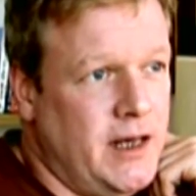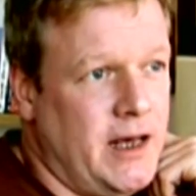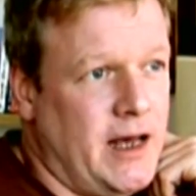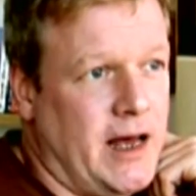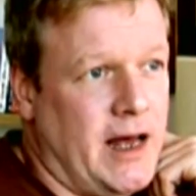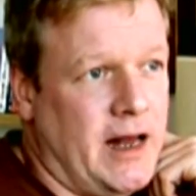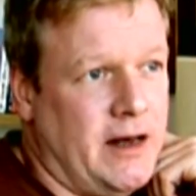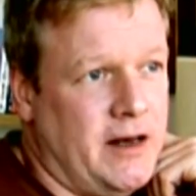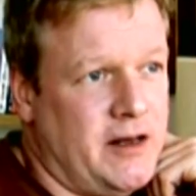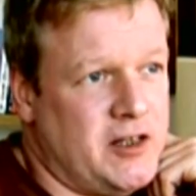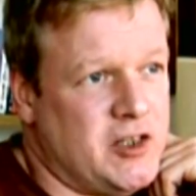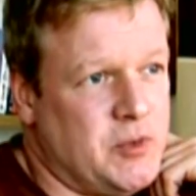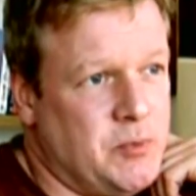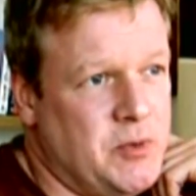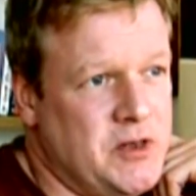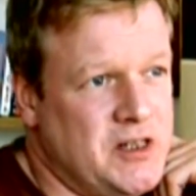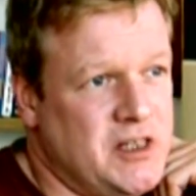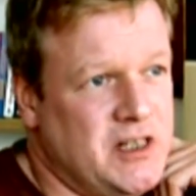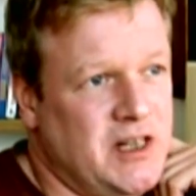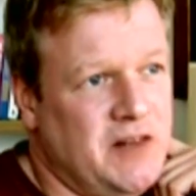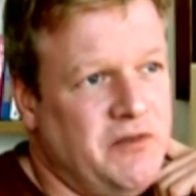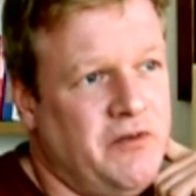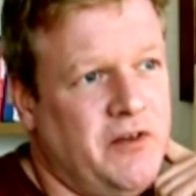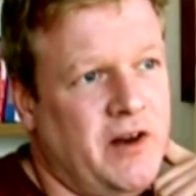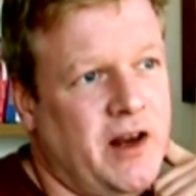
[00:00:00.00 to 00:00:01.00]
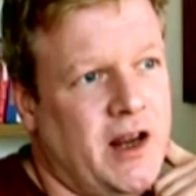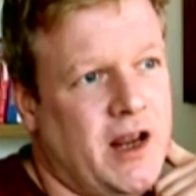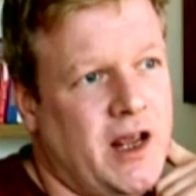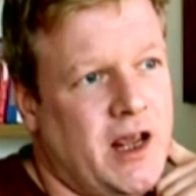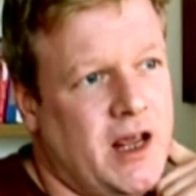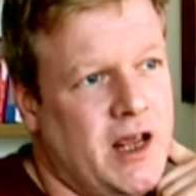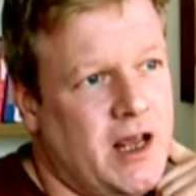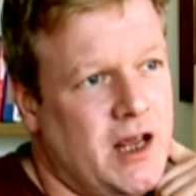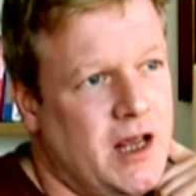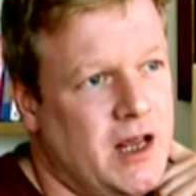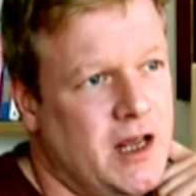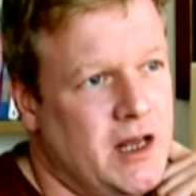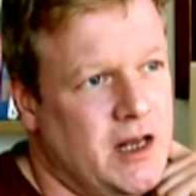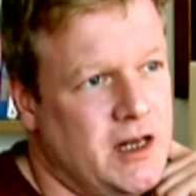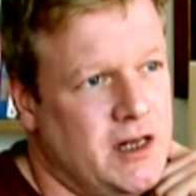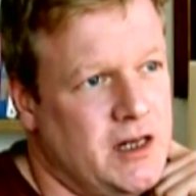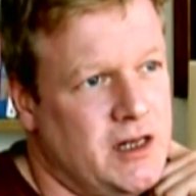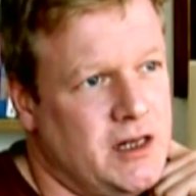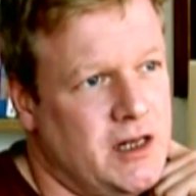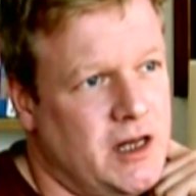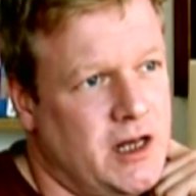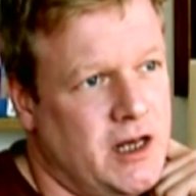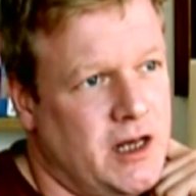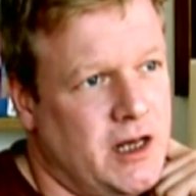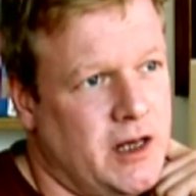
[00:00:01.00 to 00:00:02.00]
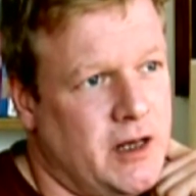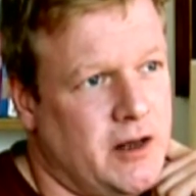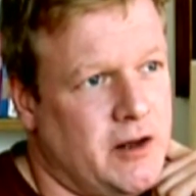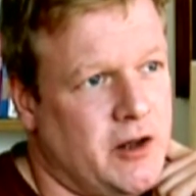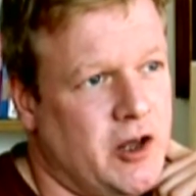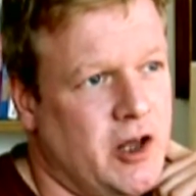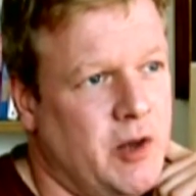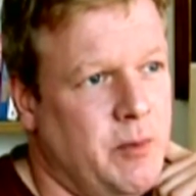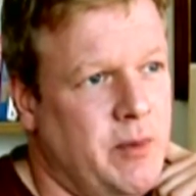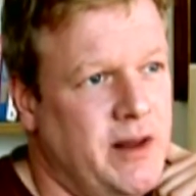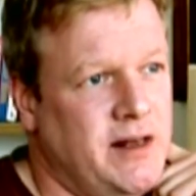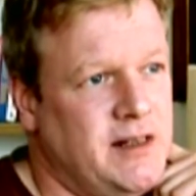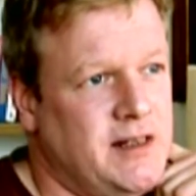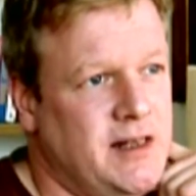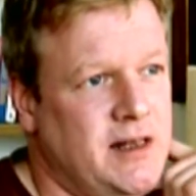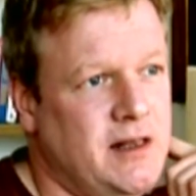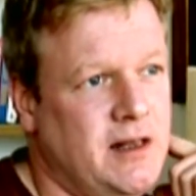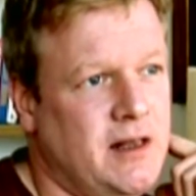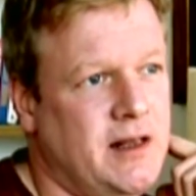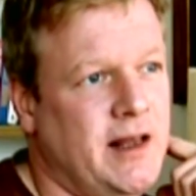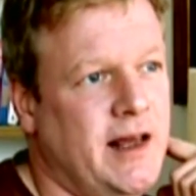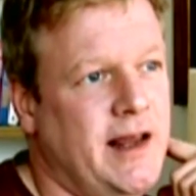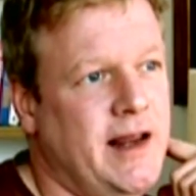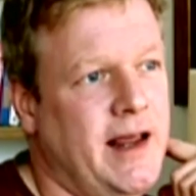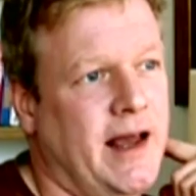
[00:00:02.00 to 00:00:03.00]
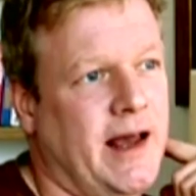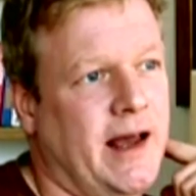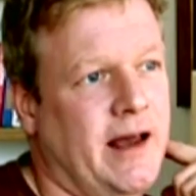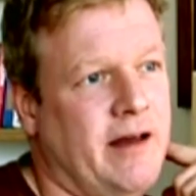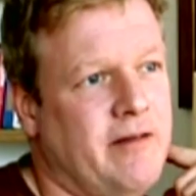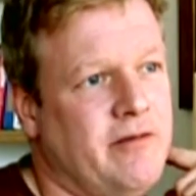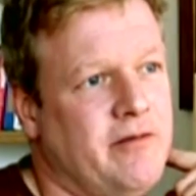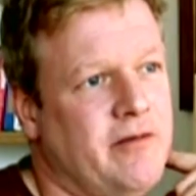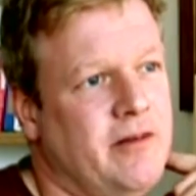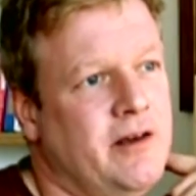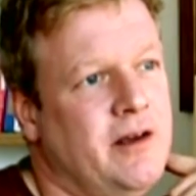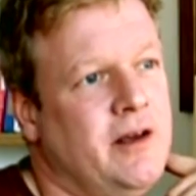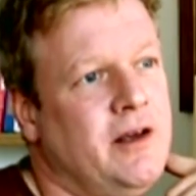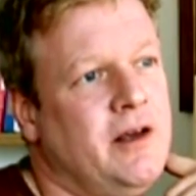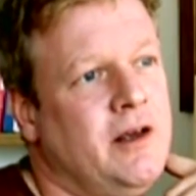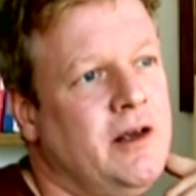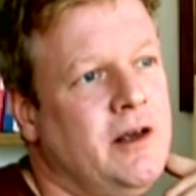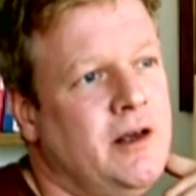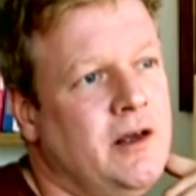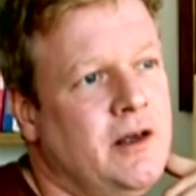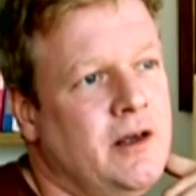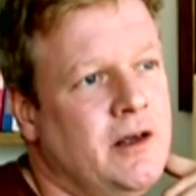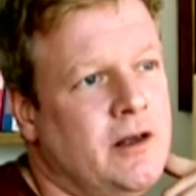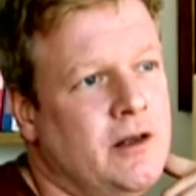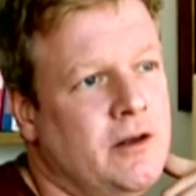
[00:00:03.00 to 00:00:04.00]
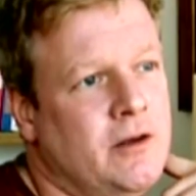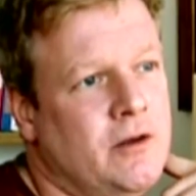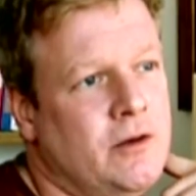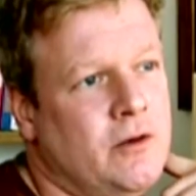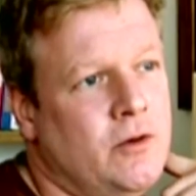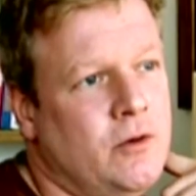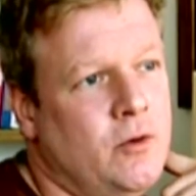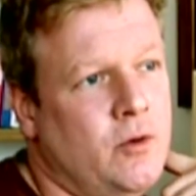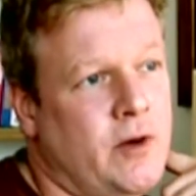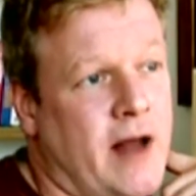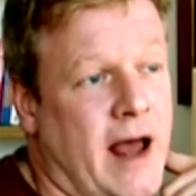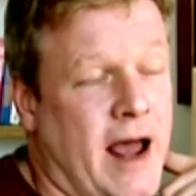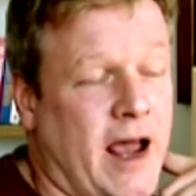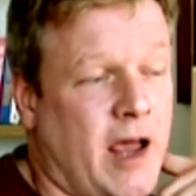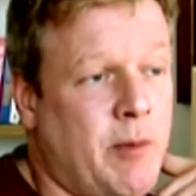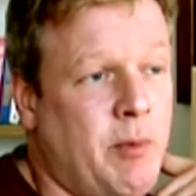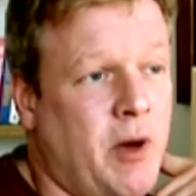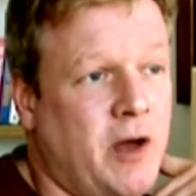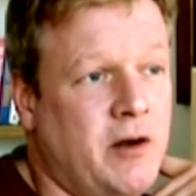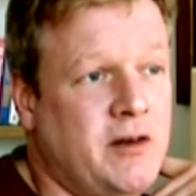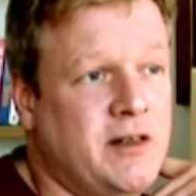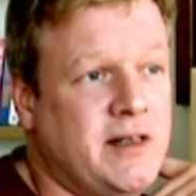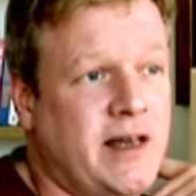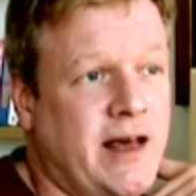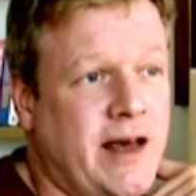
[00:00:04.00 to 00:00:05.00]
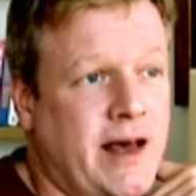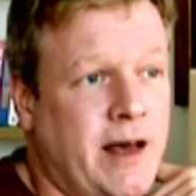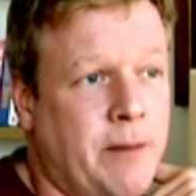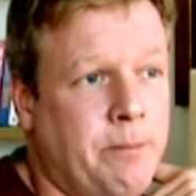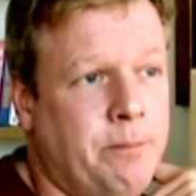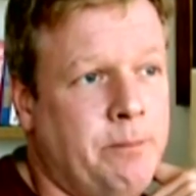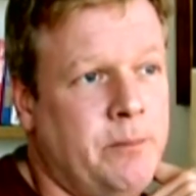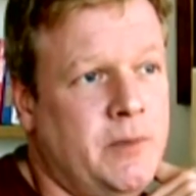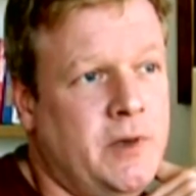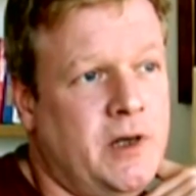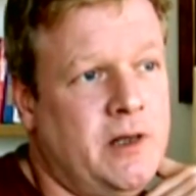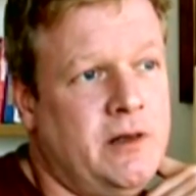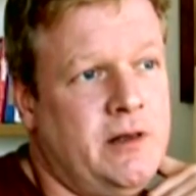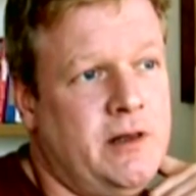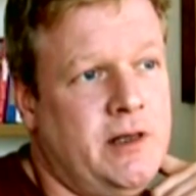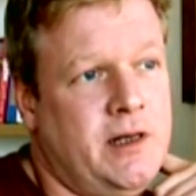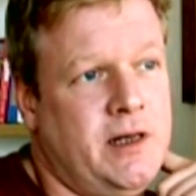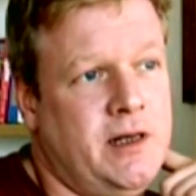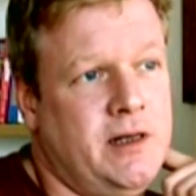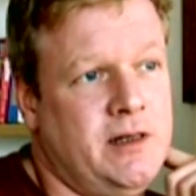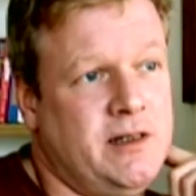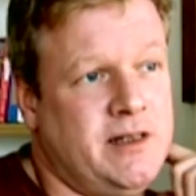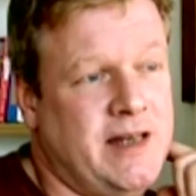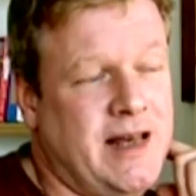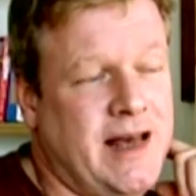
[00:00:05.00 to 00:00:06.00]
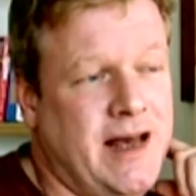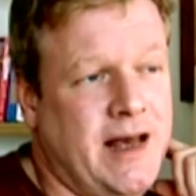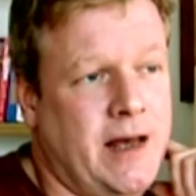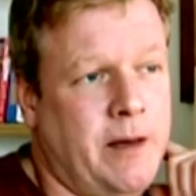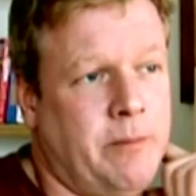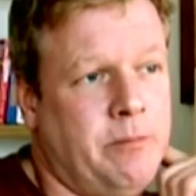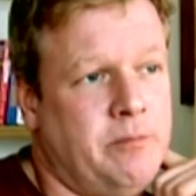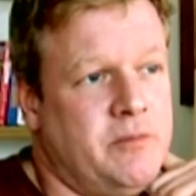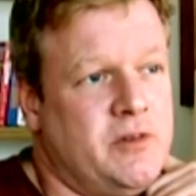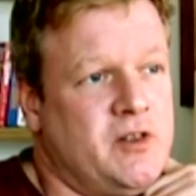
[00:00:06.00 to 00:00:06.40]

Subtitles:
and a specific committee that they have called ACPO TAM, and the TAM